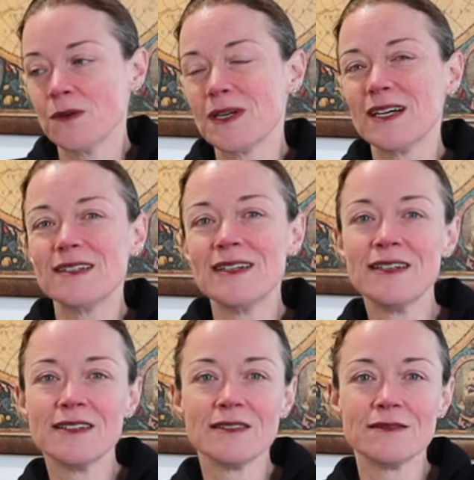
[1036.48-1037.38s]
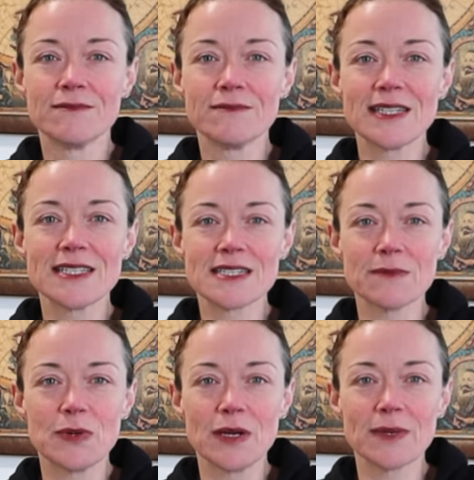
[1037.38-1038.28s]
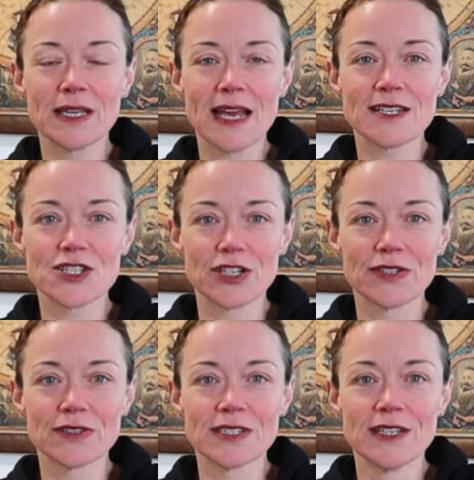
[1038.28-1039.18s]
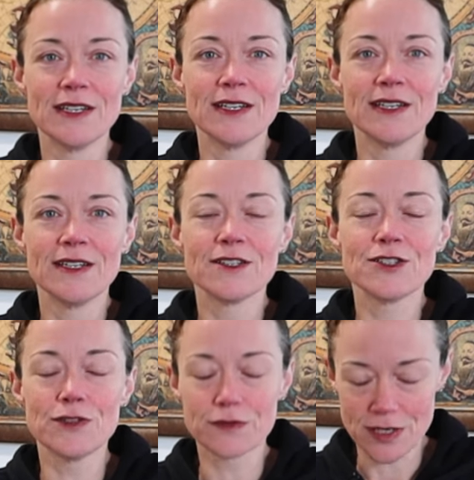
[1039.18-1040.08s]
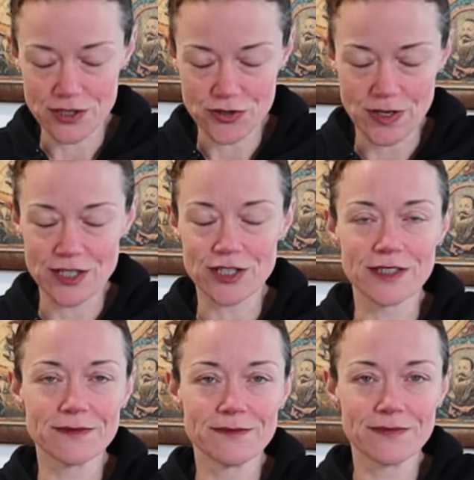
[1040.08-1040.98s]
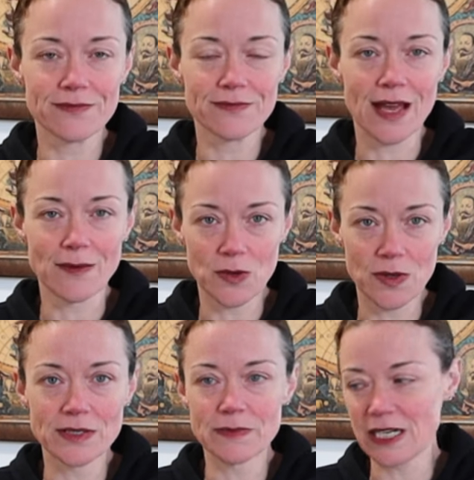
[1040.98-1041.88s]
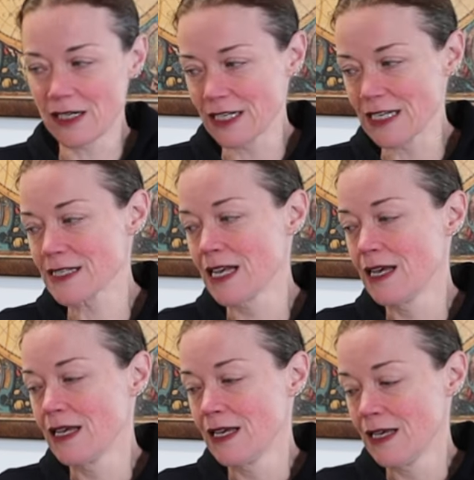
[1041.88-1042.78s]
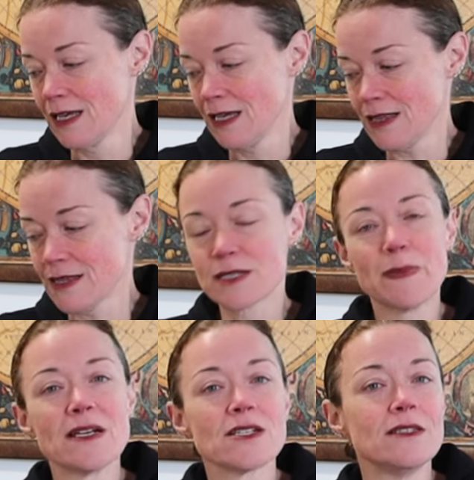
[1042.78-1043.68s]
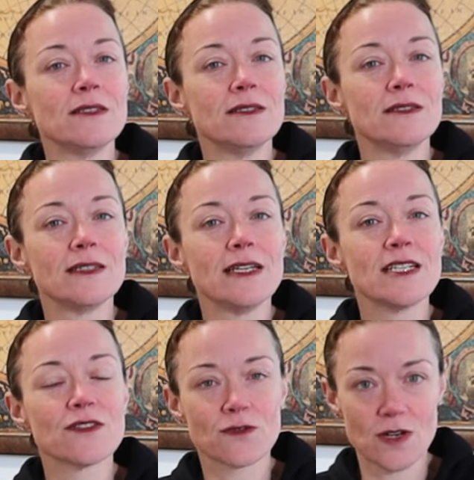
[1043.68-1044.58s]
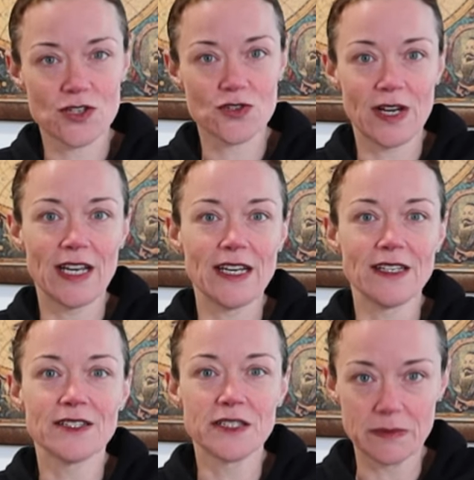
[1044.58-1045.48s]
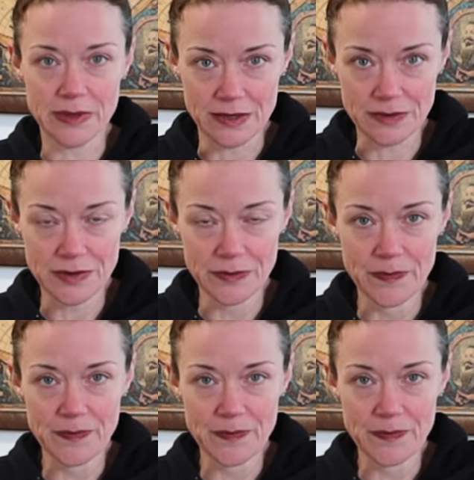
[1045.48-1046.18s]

Well, my disappointment has turned to frustration. I'm going to be honest. This puzzle is frustrating to build